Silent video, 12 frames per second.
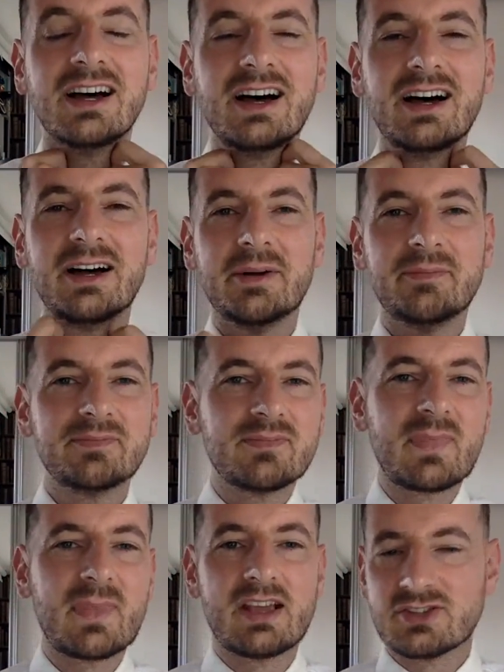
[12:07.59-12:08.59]

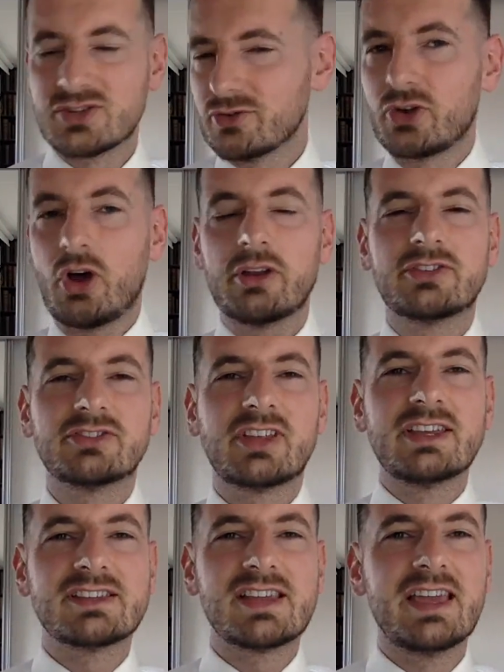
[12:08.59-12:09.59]
sort of color
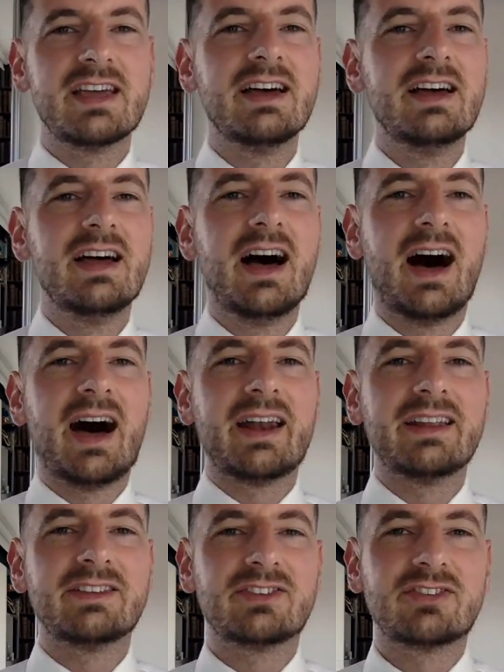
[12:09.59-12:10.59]
stays here.
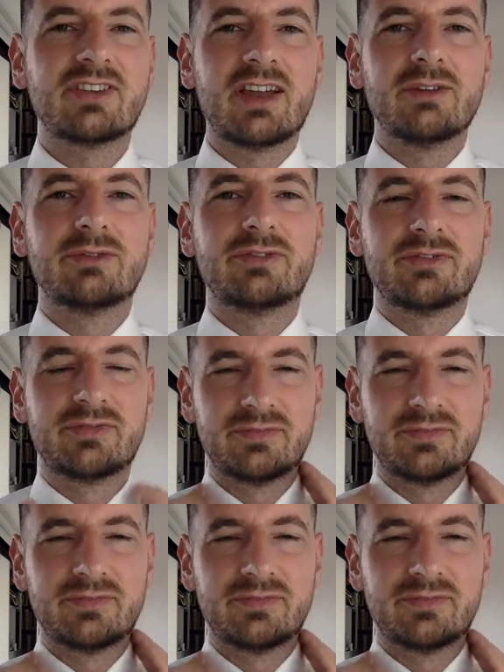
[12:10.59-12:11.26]
And it's kind of